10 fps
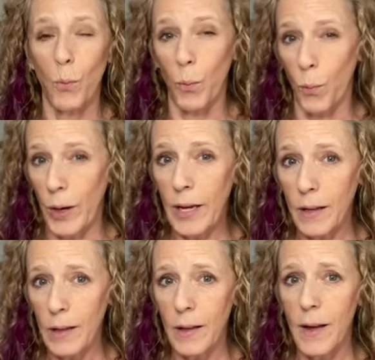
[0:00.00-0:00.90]

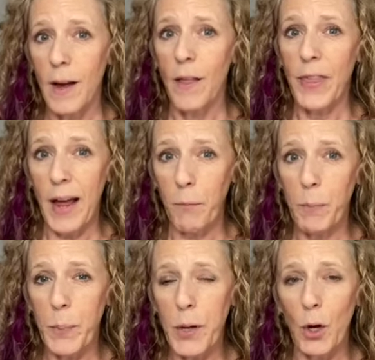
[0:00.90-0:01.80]
real, that
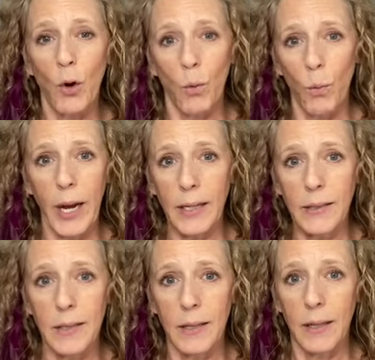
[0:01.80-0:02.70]
would be
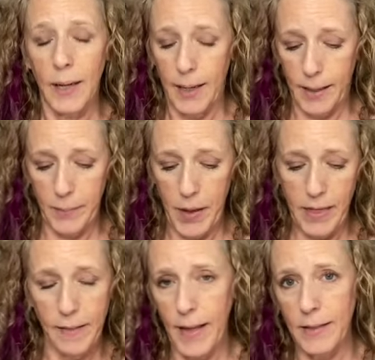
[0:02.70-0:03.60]
great. I
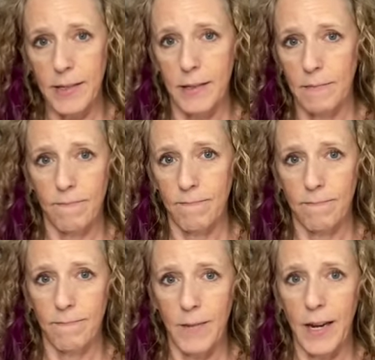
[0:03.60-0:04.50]
think that's
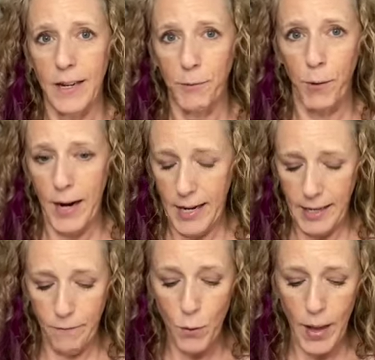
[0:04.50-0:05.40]
a great idea
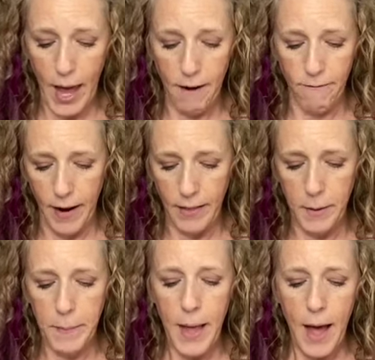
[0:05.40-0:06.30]
if you can find
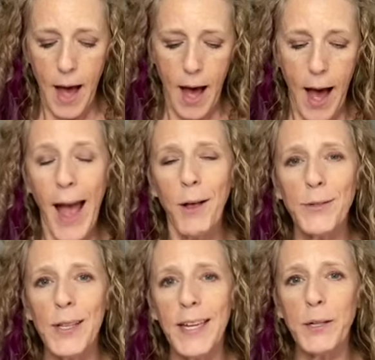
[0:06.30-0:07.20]
them. I
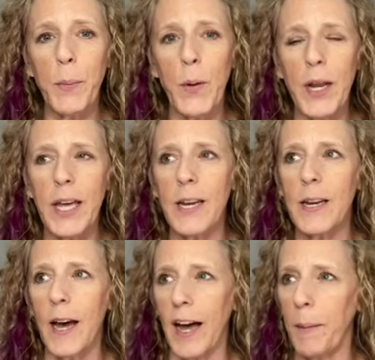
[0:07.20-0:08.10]
also like to put in
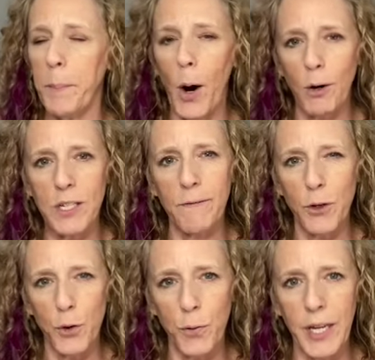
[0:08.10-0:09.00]
parts of
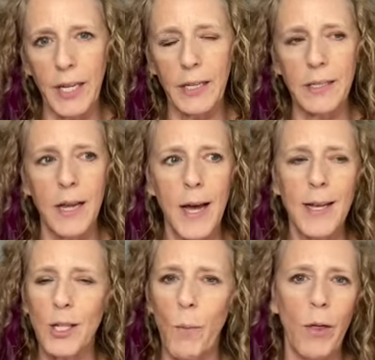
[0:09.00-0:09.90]
trees.
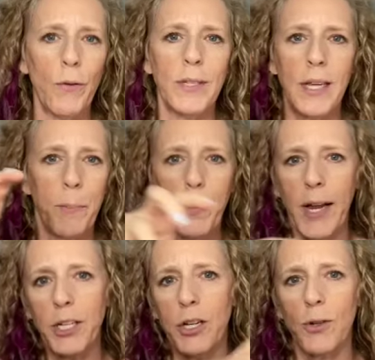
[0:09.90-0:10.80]
So whether it's like
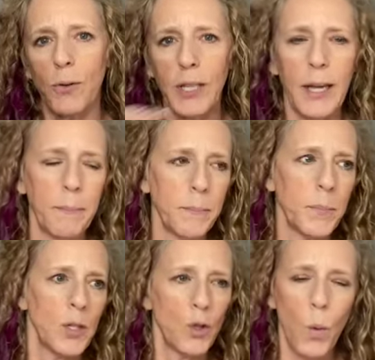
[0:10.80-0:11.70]
branches or
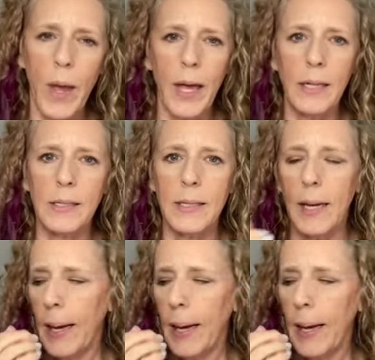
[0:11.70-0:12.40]
limbs, twigs,